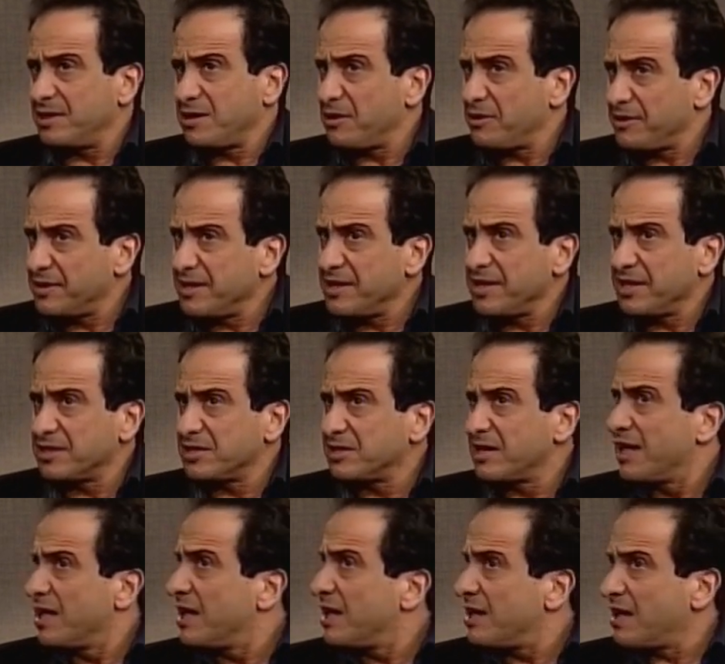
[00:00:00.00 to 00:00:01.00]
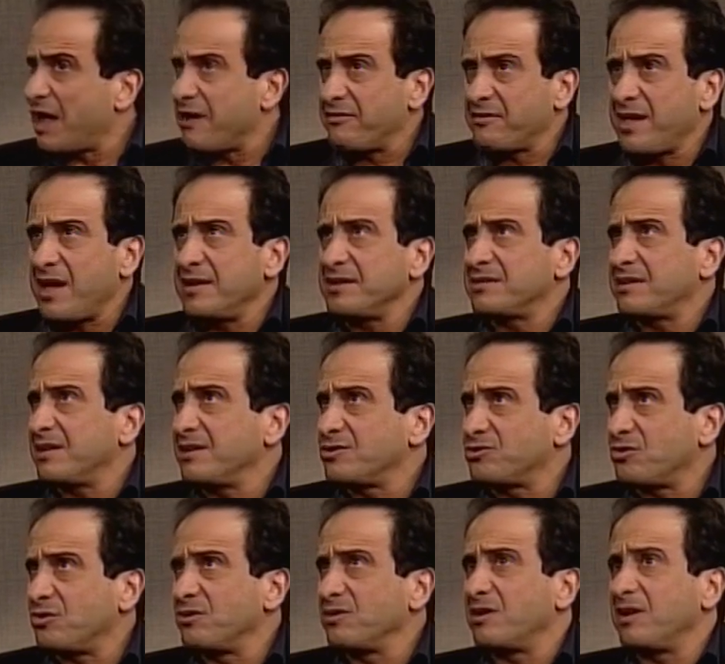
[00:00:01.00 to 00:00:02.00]
You know, they didn't exist. Afghanistan
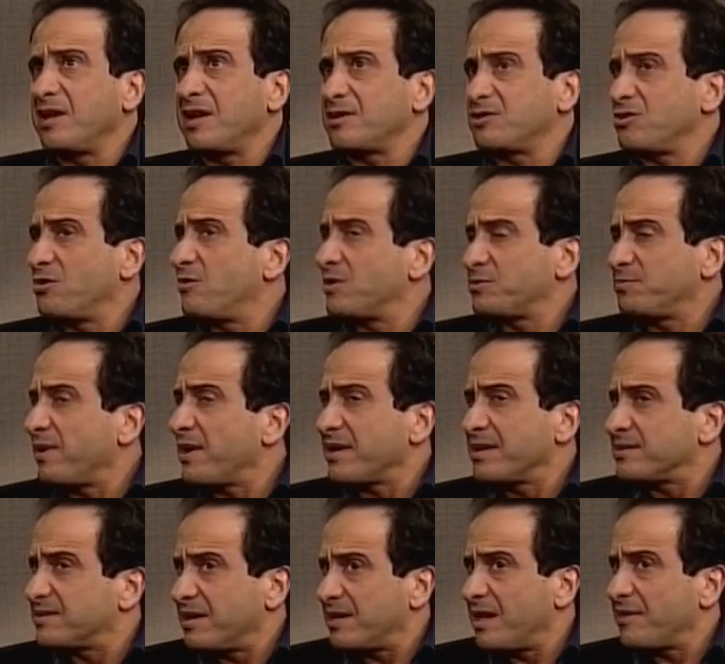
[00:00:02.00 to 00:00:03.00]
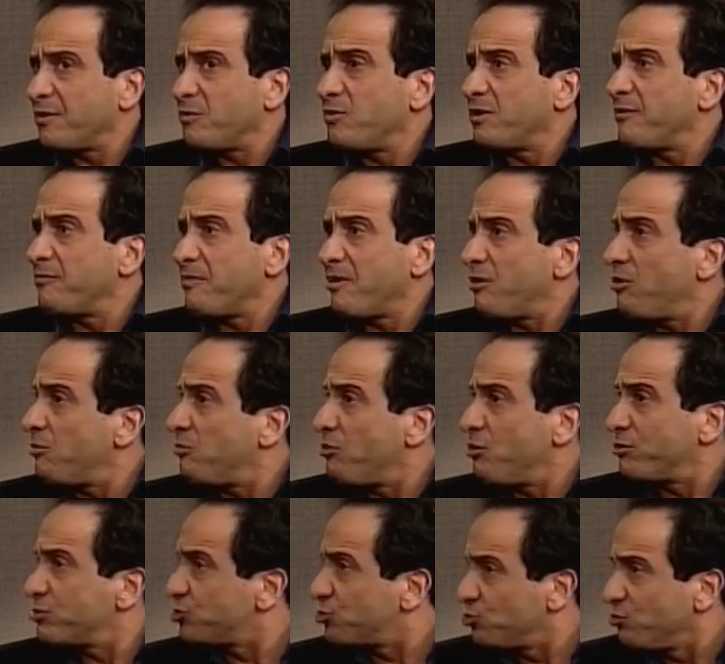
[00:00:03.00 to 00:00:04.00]
historically, and so was Pakistan, other were more,
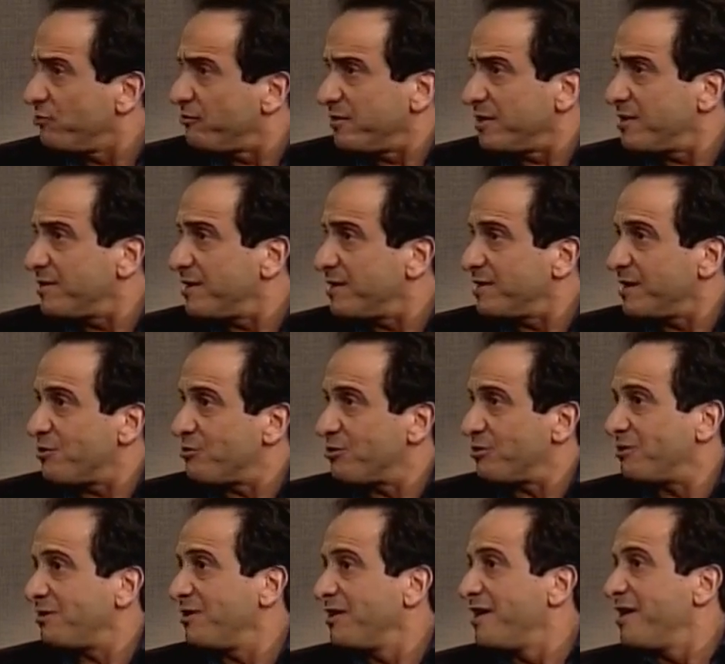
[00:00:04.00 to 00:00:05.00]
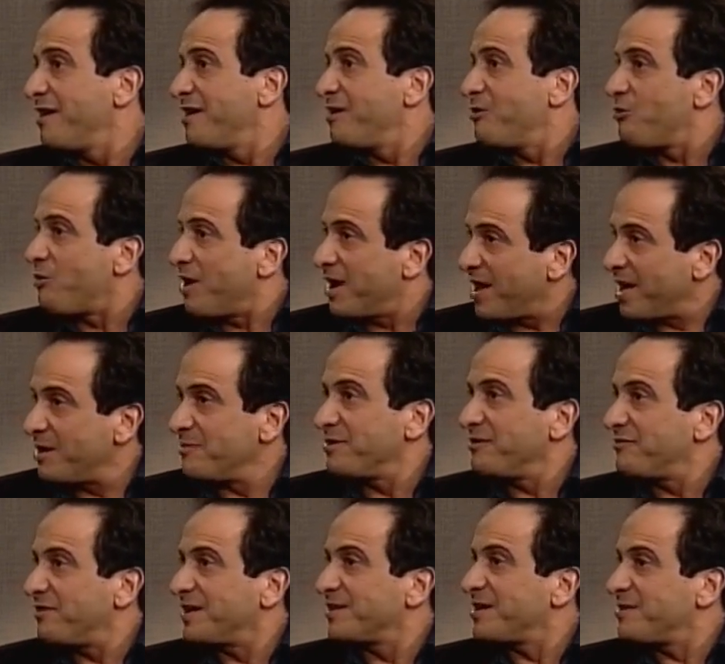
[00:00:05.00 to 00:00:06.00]
more Sufi than they were
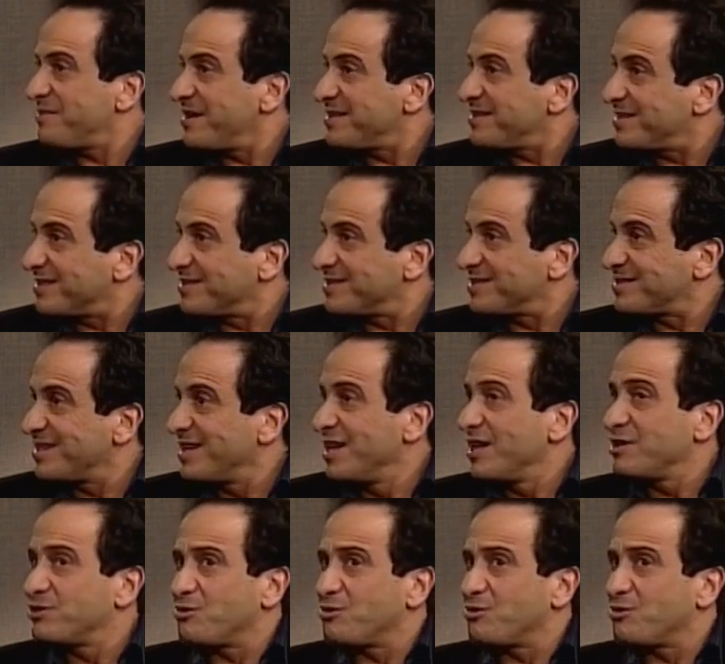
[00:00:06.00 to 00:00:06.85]
Wahhabi yeah. fundamentalists. Uh-huh.